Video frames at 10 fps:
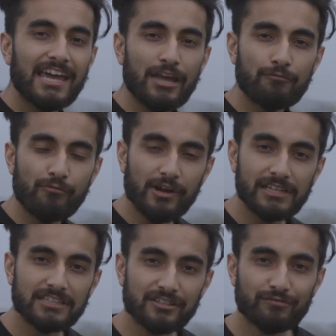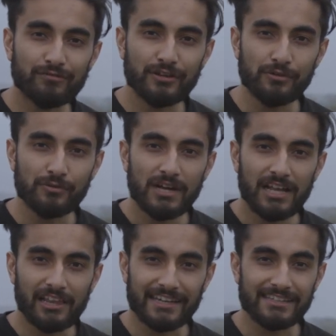it really does feel
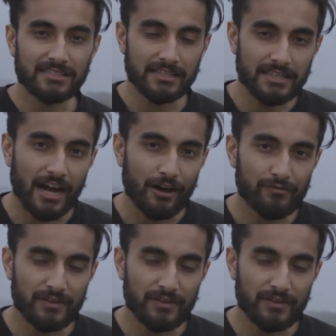like it's enough.